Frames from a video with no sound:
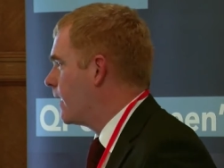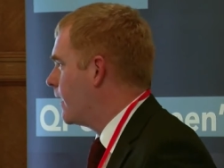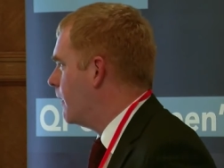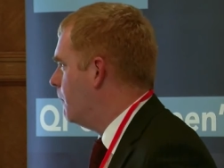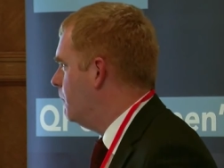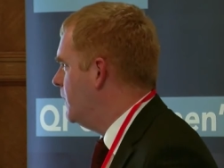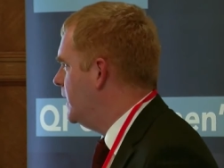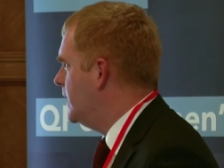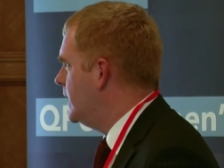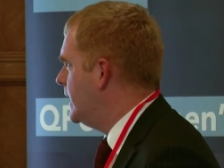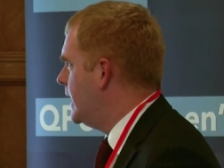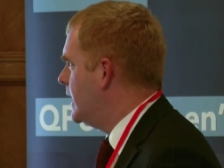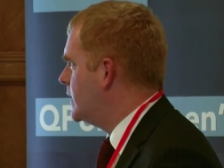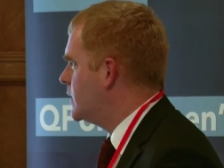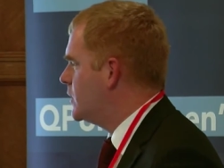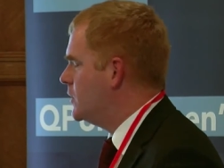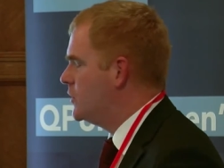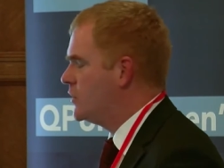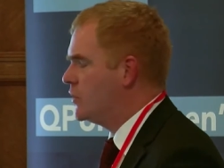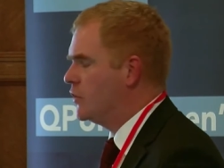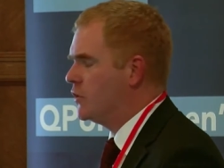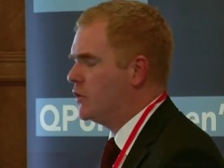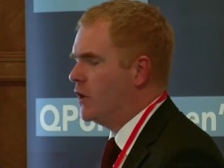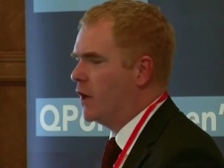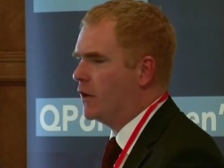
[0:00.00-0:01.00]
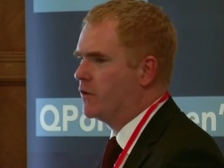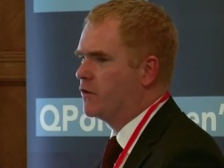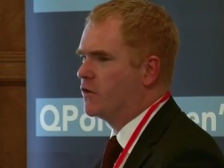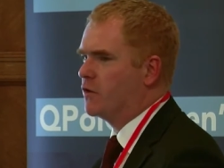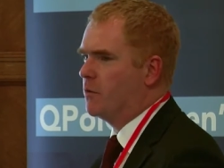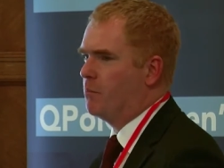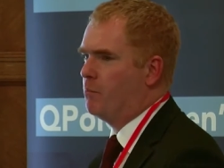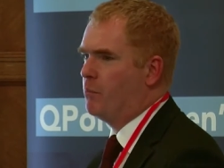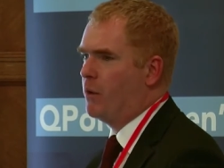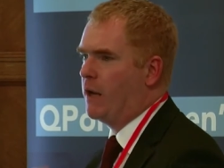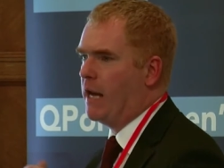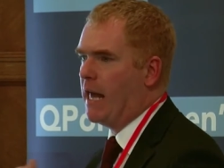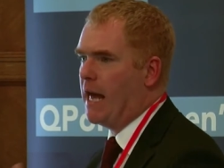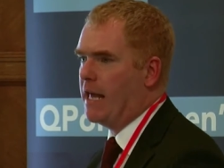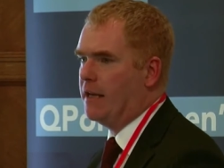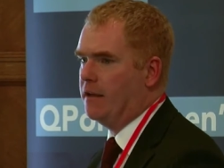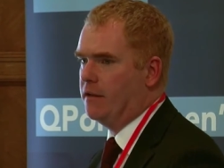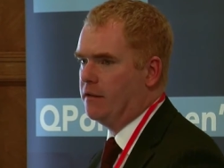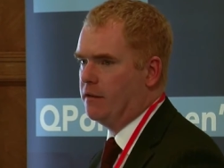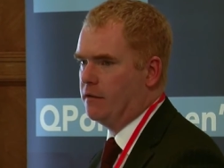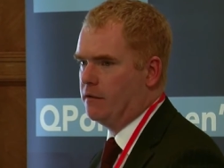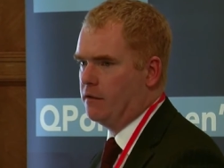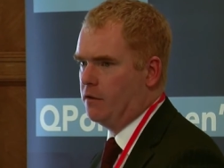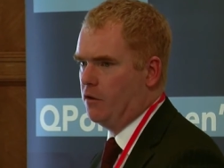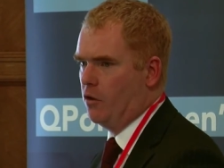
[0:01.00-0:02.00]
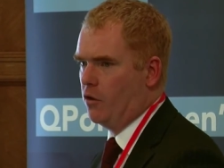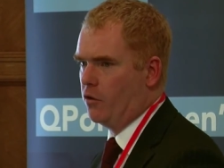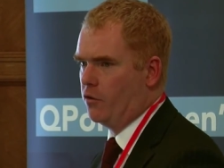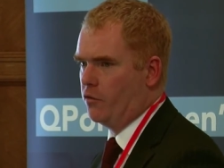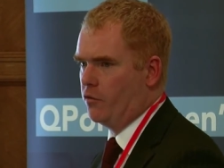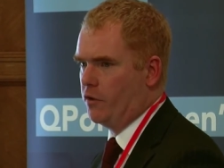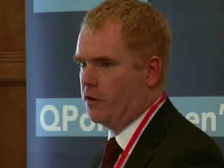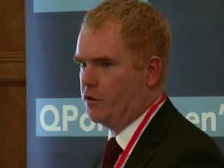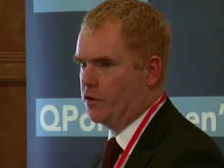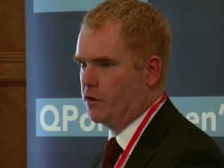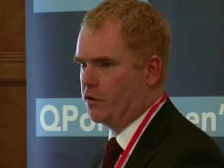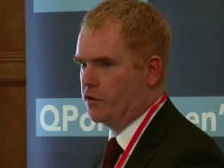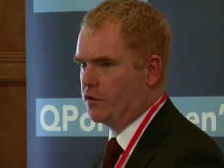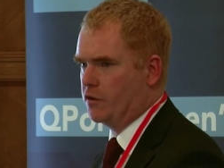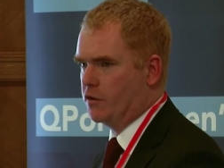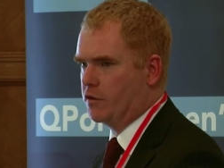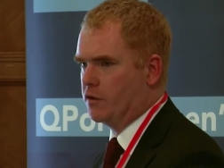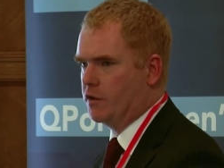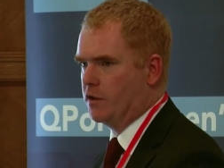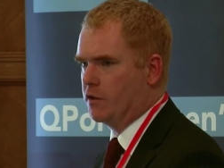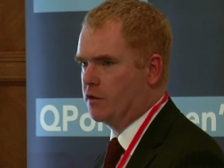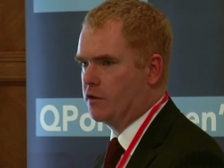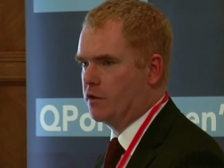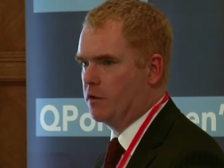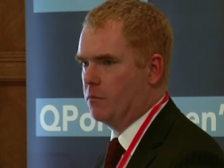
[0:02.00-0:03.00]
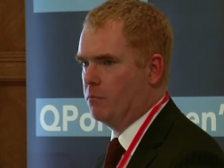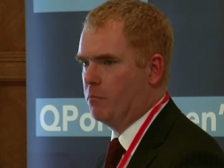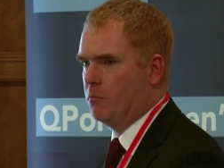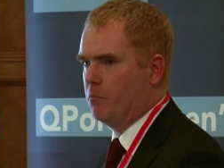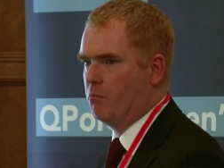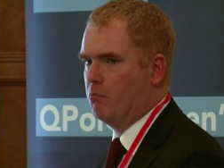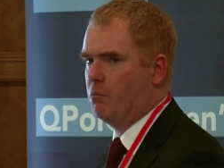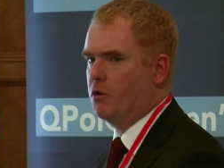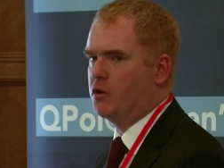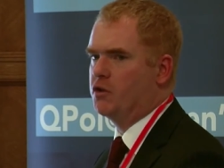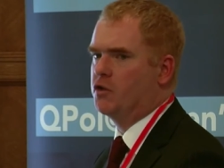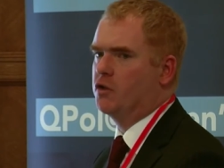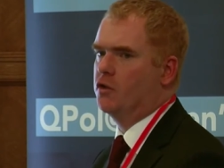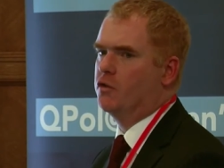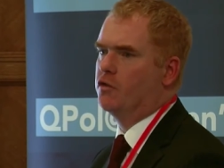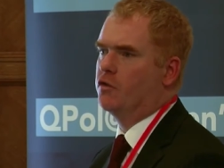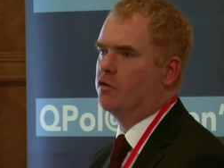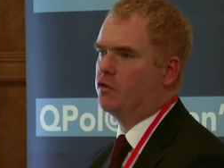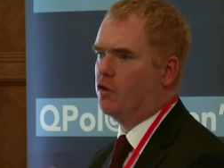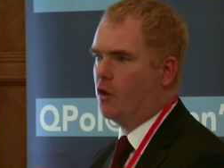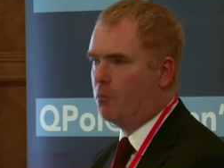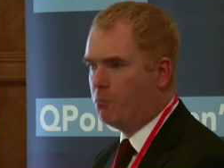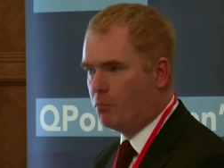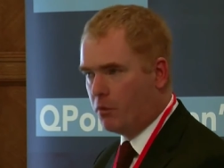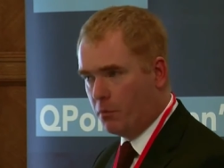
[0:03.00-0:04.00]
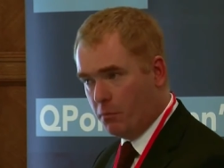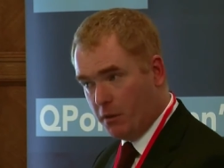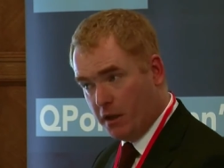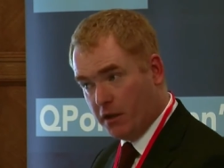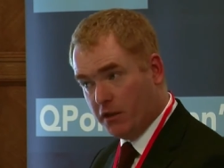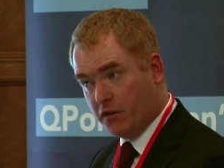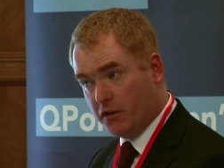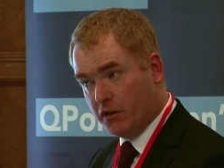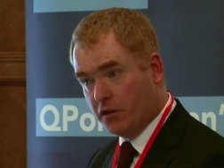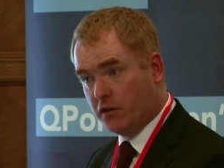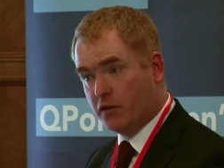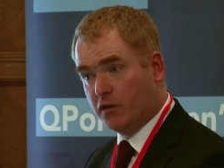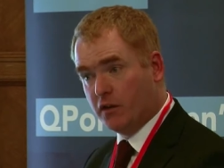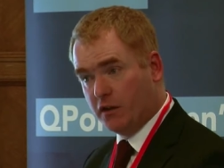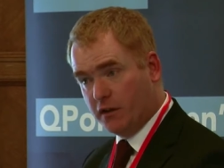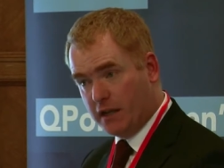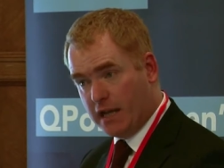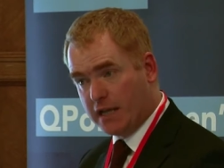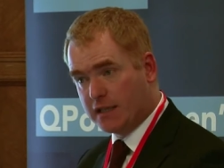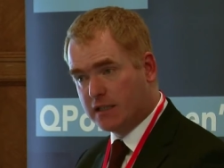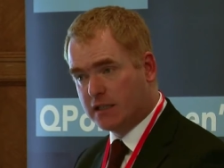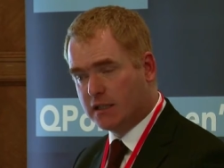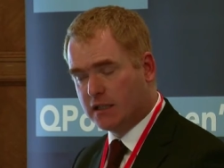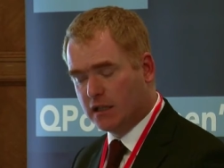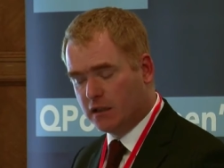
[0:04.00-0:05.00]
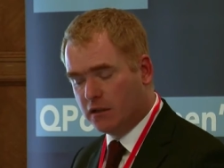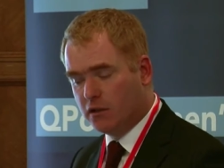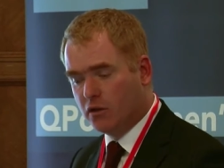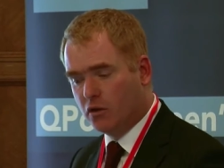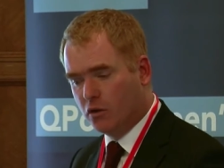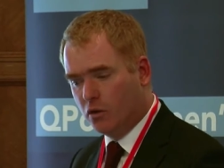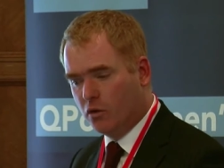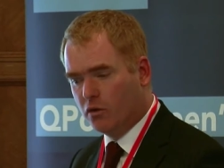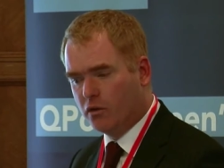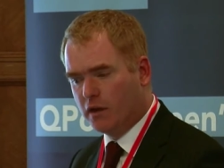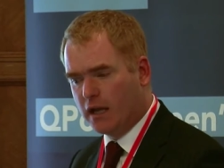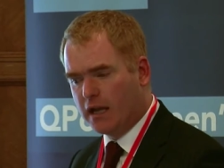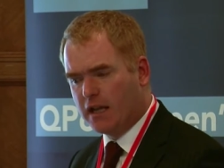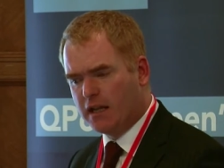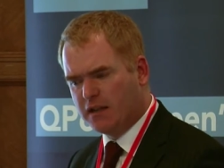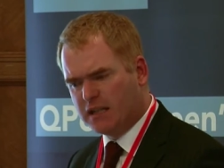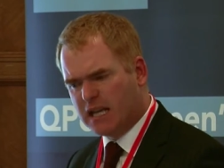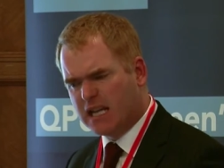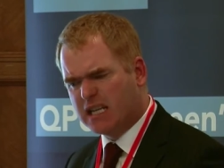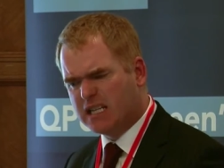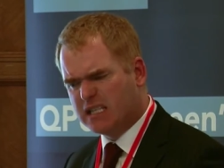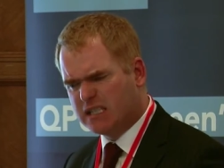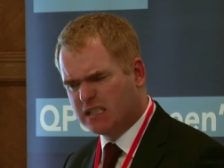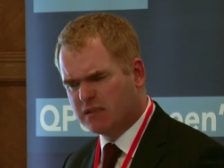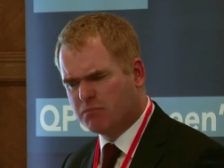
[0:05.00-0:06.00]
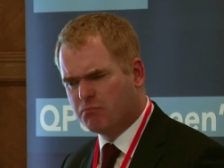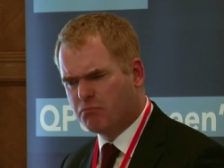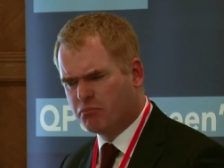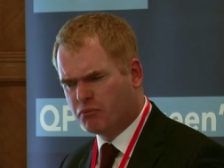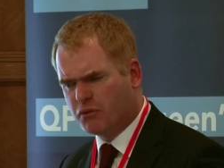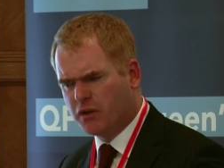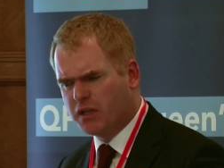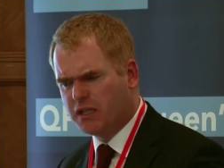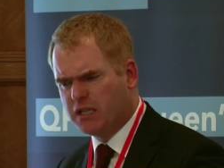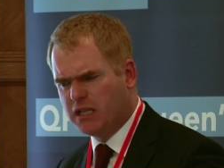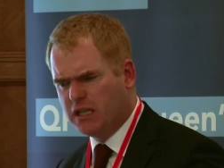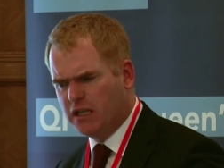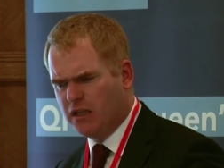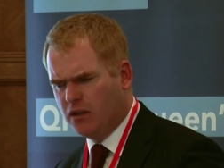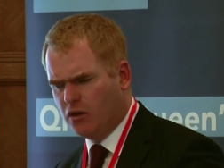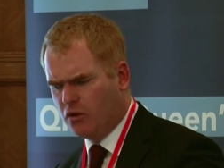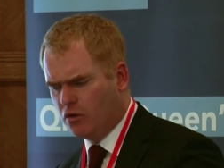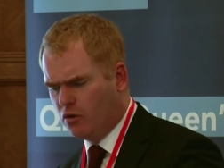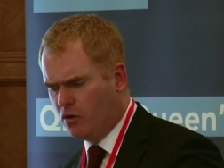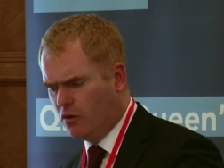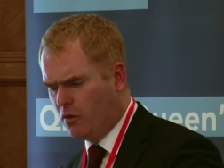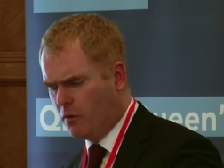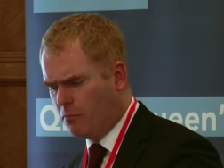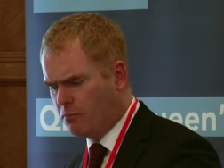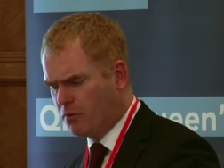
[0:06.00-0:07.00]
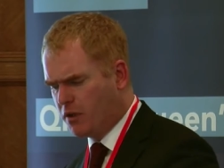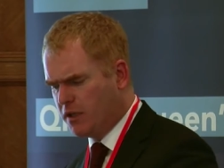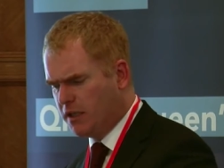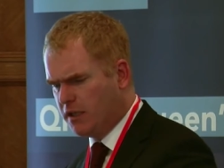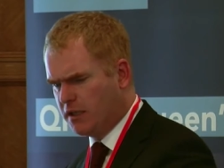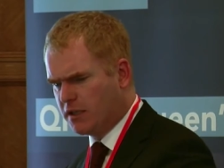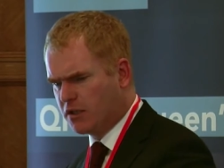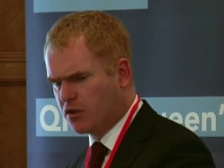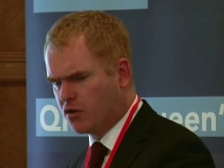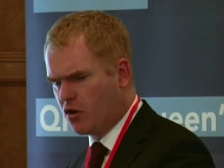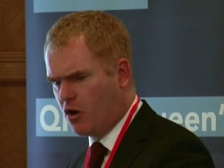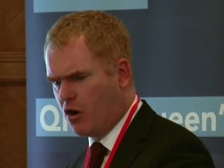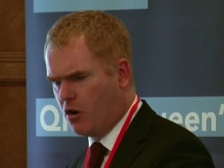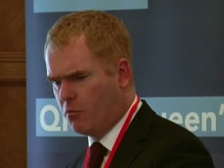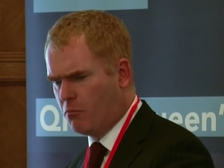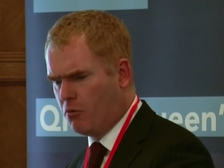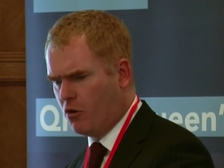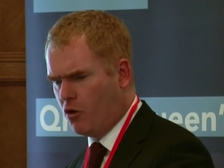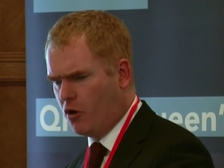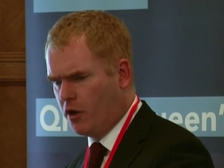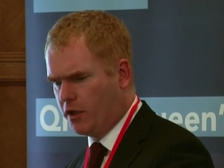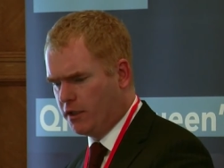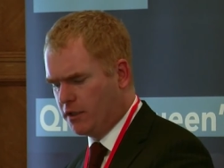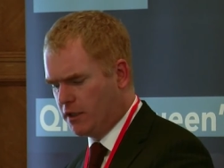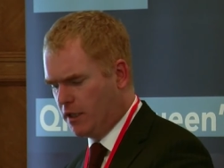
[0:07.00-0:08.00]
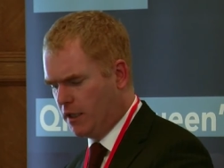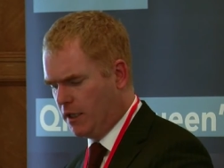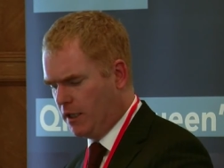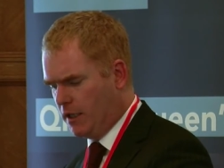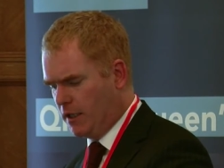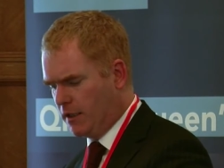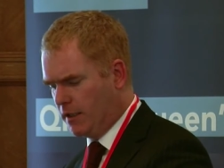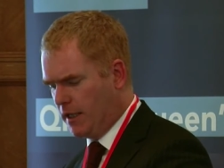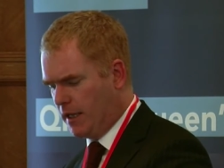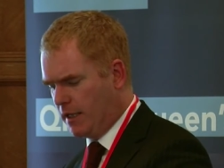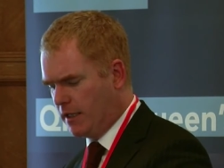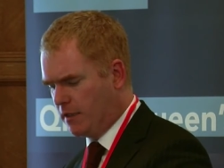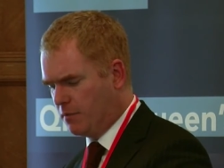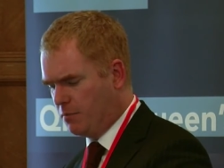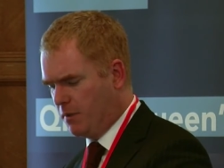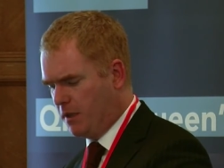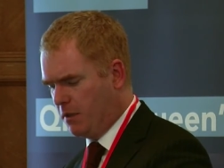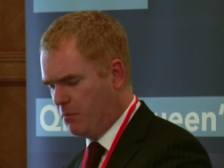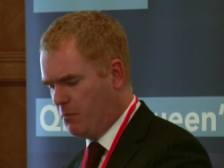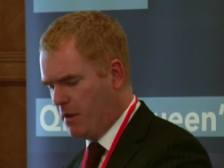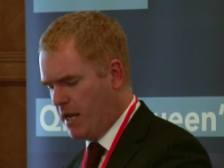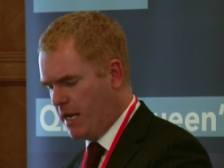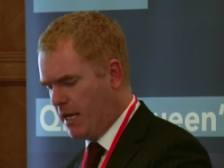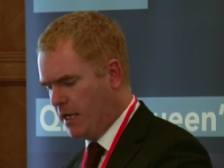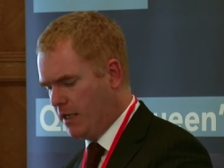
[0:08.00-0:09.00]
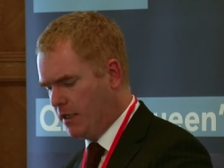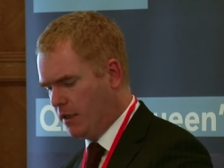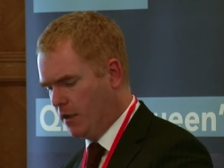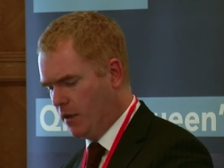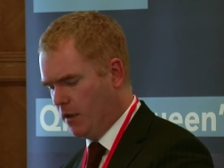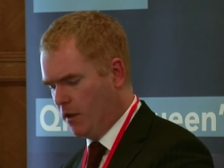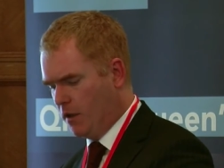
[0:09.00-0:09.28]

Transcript: mediation should not supplant the ordinary justice system, but should supplement it. And that's, and that is pretty, a pretty strong point that has been made